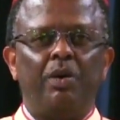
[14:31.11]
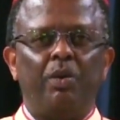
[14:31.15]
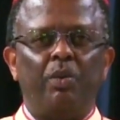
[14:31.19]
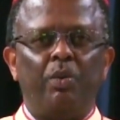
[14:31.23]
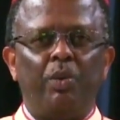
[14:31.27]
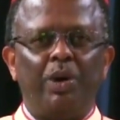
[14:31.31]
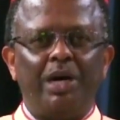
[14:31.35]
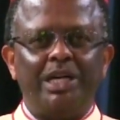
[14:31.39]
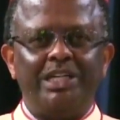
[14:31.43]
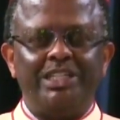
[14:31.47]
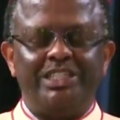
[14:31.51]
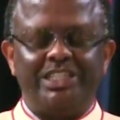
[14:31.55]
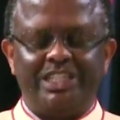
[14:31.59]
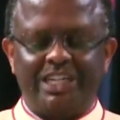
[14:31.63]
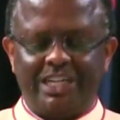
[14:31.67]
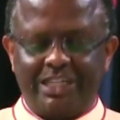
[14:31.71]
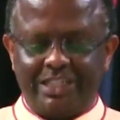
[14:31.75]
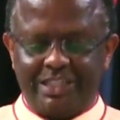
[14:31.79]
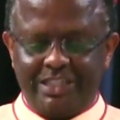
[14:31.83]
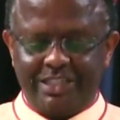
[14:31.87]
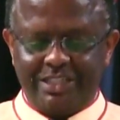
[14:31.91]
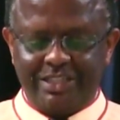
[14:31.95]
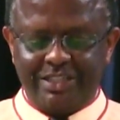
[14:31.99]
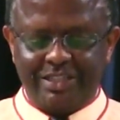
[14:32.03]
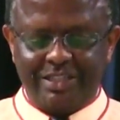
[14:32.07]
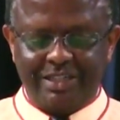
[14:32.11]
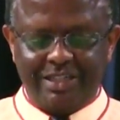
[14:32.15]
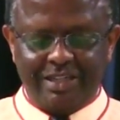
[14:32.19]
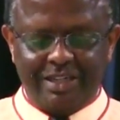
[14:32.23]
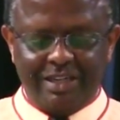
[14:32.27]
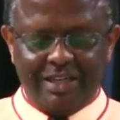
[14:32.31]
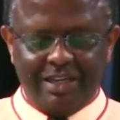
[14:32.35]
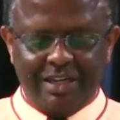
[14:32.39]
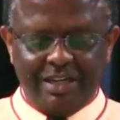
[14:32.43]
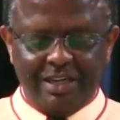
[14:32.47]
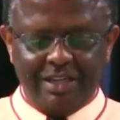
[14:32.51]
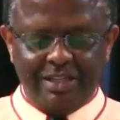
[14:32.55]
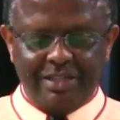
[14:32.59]
one church
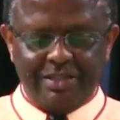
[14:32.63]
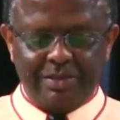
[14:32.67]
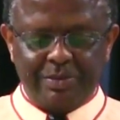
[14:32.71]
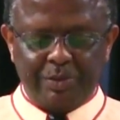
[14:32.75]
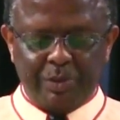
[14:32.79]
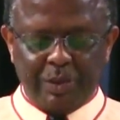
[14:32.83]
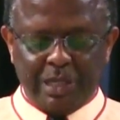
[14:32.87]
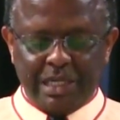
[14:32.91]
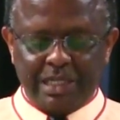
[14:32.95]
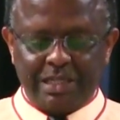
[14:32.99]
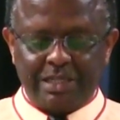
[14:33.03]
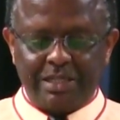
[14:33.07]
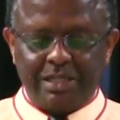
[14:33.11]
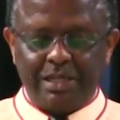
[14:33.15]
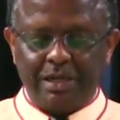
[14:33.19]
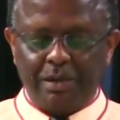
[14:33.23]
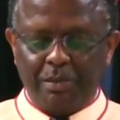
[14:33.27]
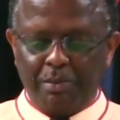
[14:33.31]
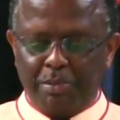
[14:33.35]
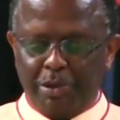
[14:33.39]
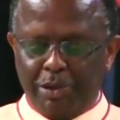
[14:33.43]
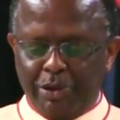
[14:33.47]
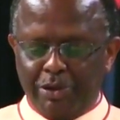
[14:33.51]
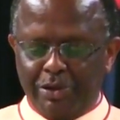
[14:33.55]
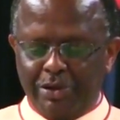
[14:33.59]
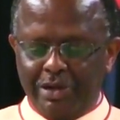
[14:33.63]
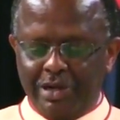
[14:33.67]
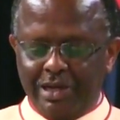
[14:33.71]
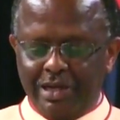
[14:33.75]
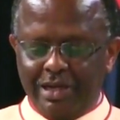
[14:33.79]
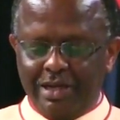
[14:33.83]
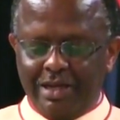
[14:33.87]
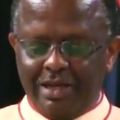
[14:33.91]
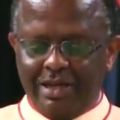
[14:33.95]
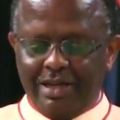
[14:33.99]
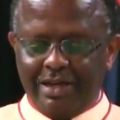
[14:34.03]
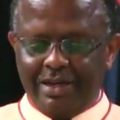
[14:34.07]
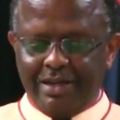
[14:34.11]
is what Paul
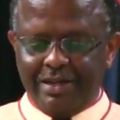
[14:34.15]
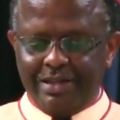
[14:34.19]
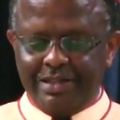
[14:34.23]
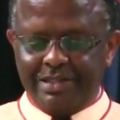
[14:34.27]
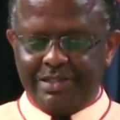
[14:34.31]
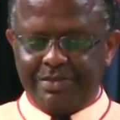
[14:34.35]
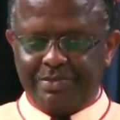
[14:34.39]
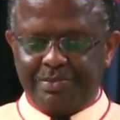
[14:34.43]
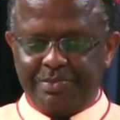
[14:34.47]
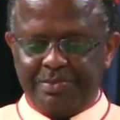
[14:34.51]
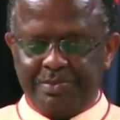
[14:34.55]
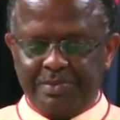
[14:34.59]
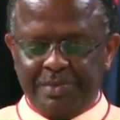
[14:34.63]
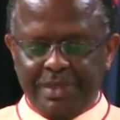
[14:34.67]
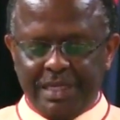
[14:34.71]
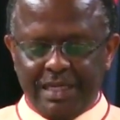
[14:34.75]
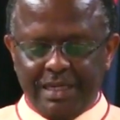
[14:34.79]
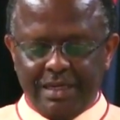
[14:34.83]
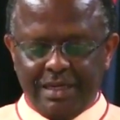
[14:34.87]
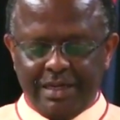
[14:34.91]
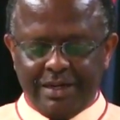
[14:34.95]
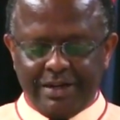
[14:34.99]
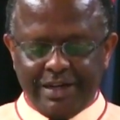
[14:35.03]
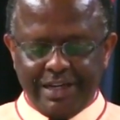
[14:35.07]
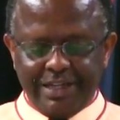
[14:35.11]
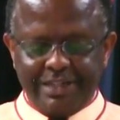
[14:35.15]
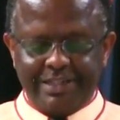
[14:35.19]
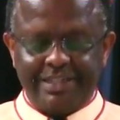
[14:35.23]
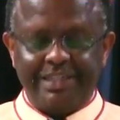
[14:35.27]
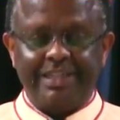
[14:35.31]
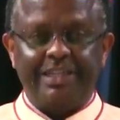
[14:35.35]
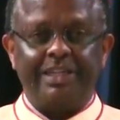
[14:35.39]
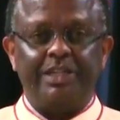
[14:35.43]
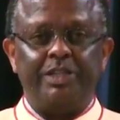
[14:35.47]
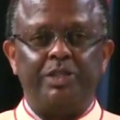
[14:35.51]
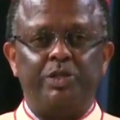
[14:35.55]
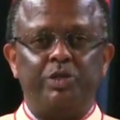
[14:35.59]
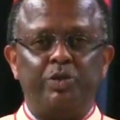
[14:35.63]
is
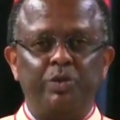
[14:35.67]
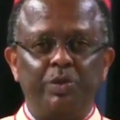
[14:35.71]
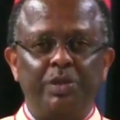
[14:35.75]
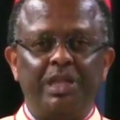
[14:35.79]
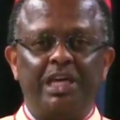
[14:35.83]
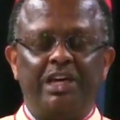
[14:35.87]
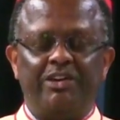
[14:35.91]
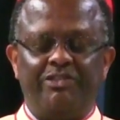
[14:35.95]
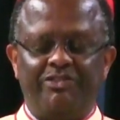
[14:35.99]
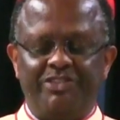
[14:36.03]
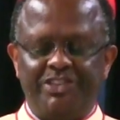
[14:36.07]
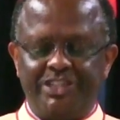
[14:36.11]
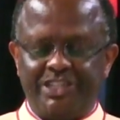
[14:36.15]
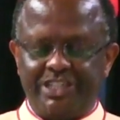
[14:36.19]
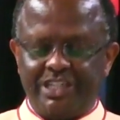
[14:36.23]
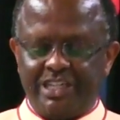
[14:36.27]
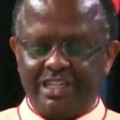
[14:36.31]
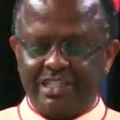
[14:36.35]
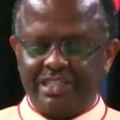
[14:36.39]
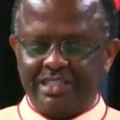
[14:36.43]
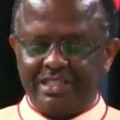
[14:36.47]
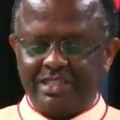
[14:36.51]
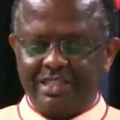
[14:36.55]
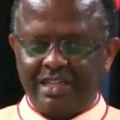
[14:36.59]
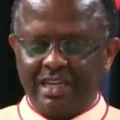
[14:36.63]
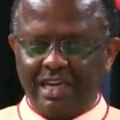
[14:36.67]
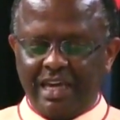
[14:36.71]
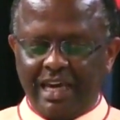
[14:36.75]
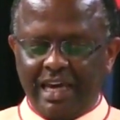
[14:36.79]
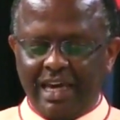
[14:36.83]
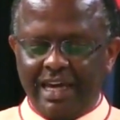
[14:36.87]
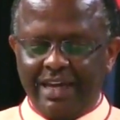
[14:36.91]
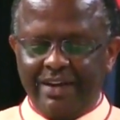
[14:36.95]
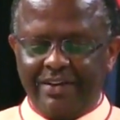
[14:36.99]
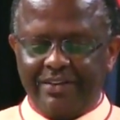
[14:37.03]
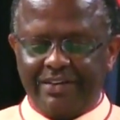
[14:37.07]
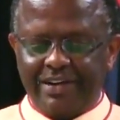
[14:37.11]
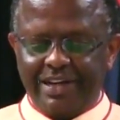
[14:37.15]
writing to the Ephesians
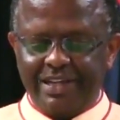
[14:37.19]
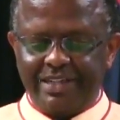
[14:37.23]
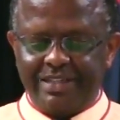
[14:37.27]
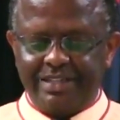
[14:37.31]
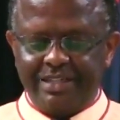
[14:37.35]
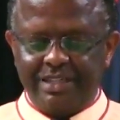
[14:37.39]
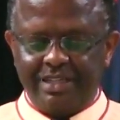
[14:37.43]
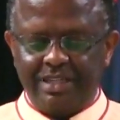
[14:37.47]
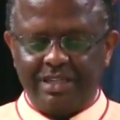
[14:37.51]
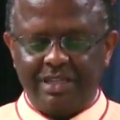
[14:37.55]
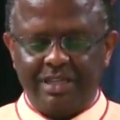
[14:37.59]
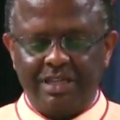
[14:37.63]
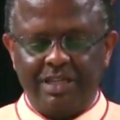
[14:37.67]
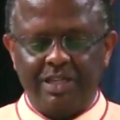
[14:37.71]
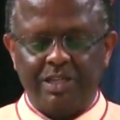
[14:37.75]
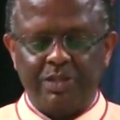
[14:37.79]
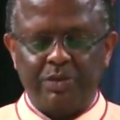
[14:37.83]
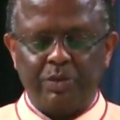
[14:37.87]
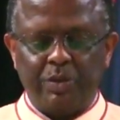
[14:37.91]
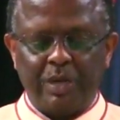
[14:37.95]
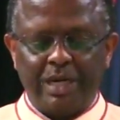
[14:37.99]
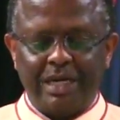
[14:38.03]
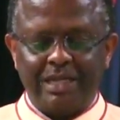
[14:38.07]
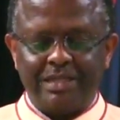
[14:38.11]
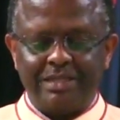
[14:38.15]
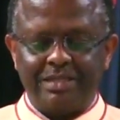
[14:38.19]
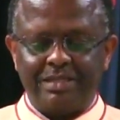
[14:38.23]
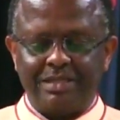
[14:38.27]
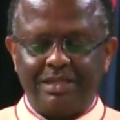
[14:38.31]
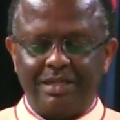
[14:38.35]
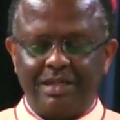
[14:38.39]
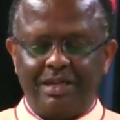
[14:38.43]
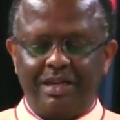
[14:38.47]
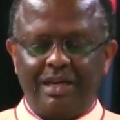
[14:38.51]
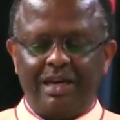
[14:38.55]
and writing to us.